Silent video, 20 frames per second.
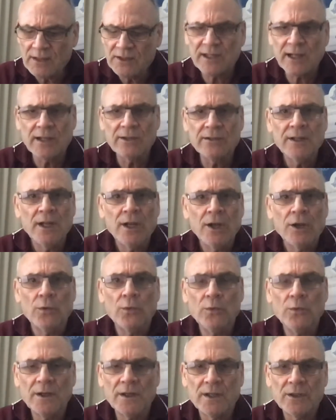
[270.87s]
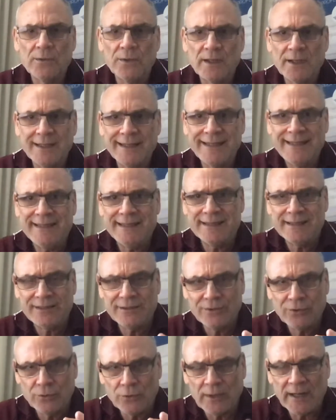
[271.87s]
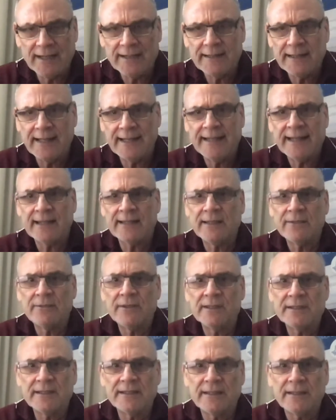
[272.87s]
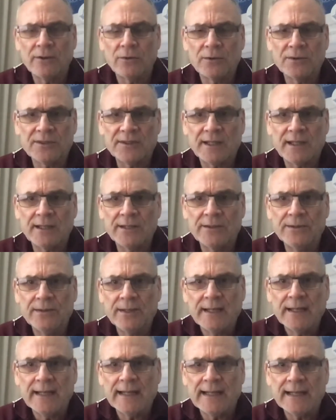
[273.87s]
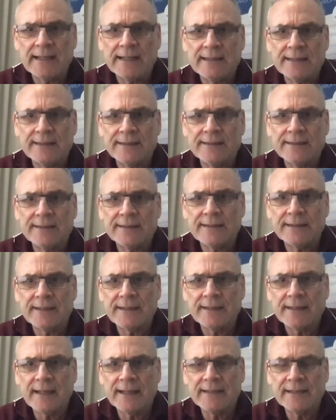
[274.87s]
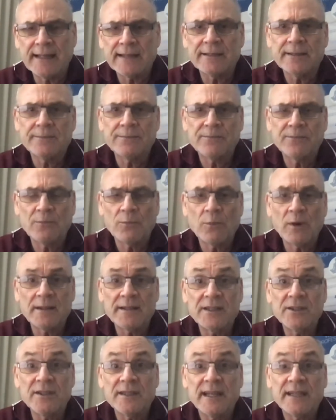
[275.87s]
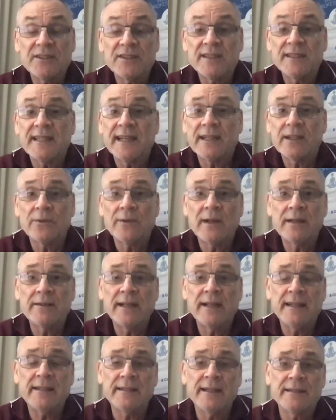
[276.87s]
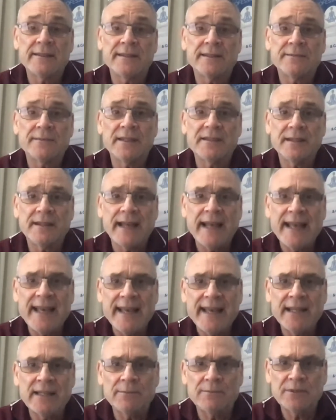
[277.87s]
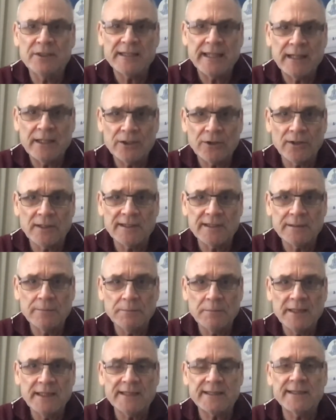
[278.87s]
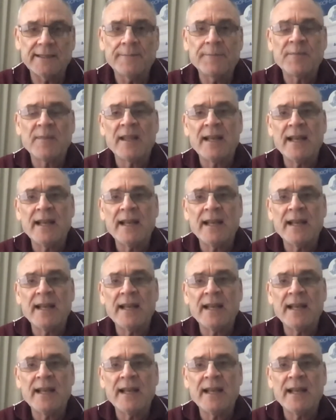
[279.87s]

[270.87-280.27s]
So really, really great there. Now there isn't also uh, another one that you can actually take around, and it's a it's a hand sanitizing mist,